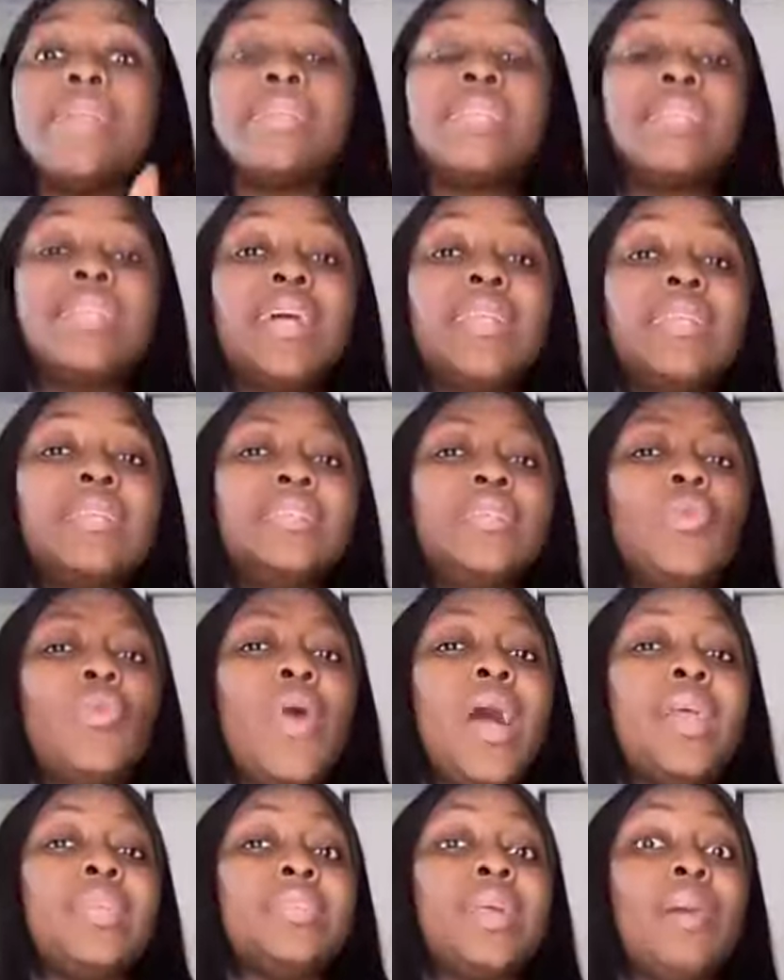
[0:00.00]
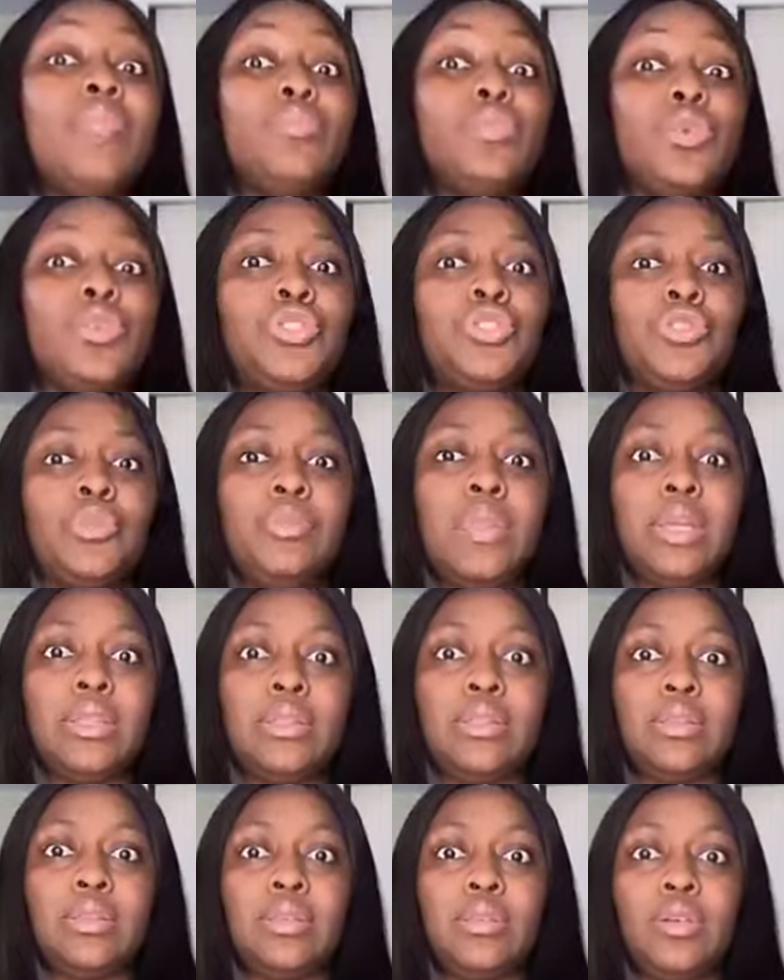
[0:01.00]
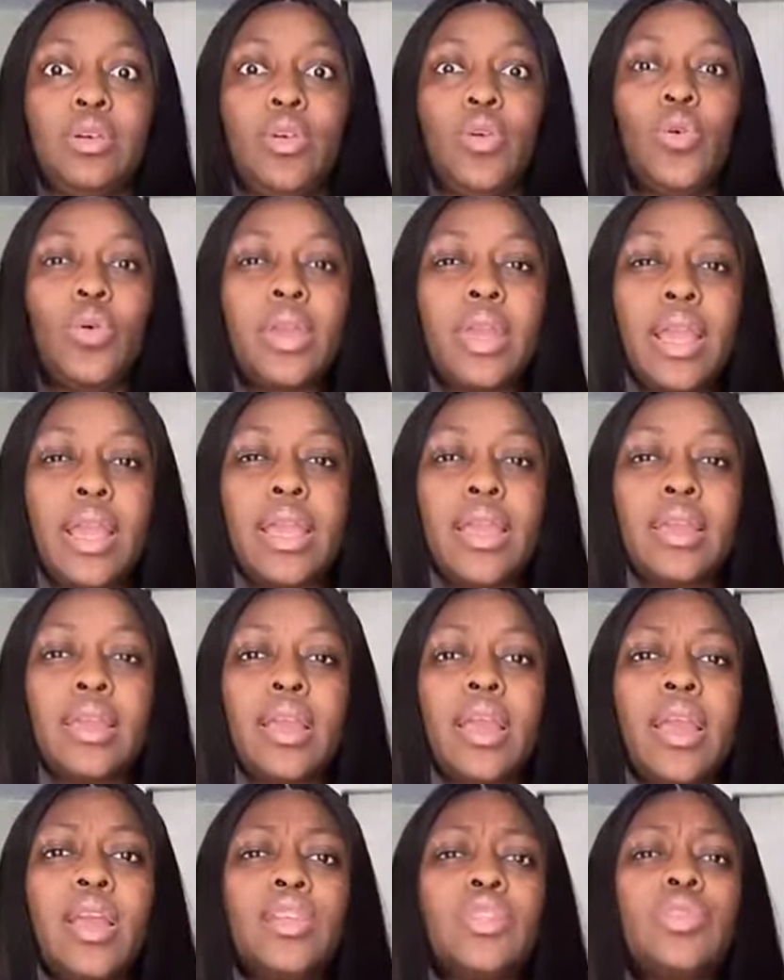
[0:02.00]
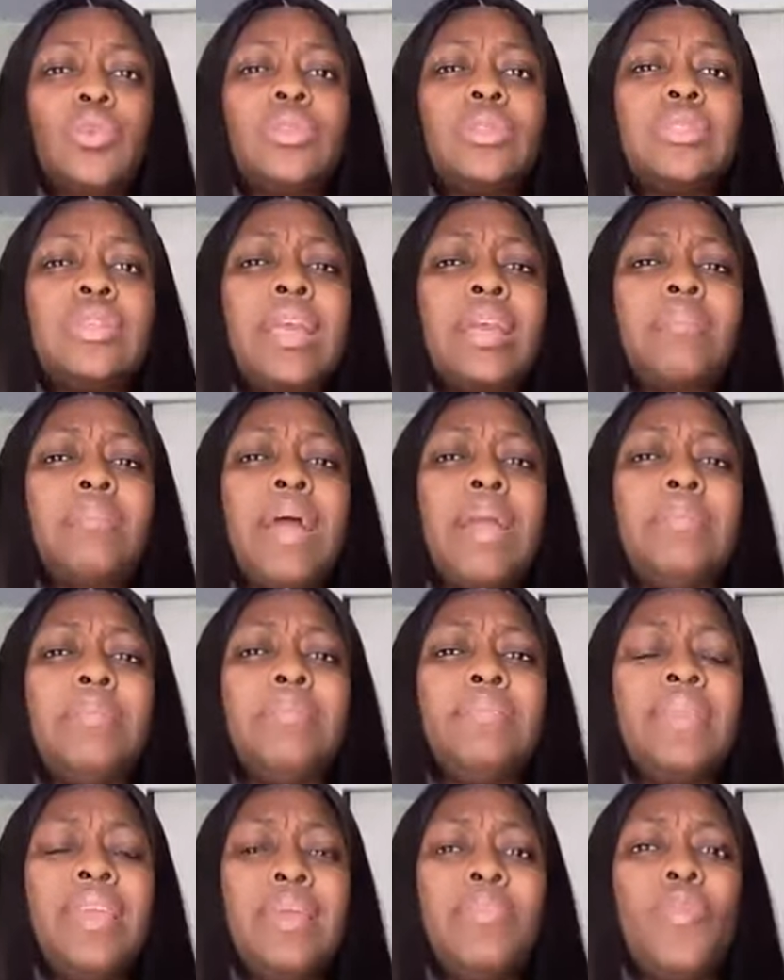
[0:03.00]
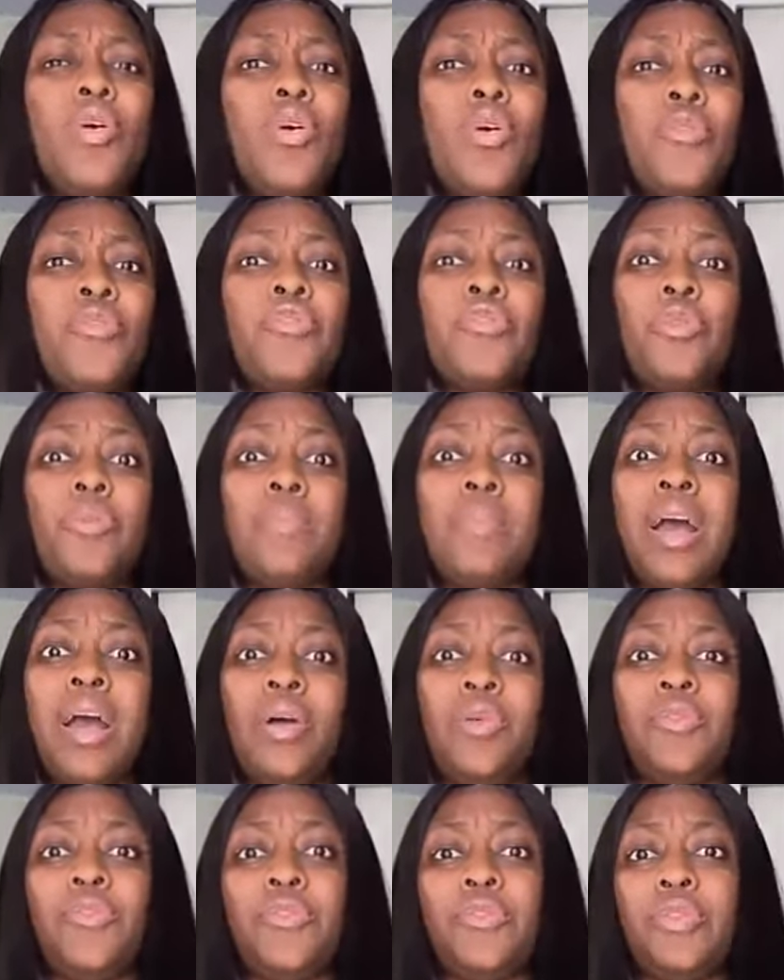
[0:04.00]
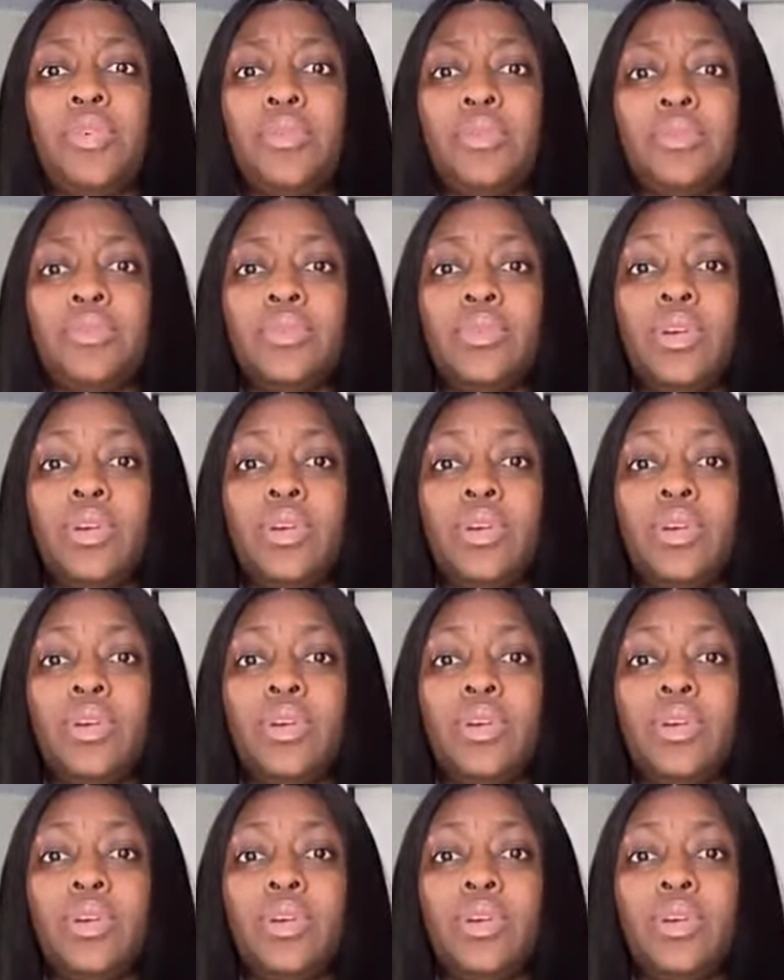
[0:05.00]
Personality wise, I'm not your mate. Okay, so take my name off your mouth.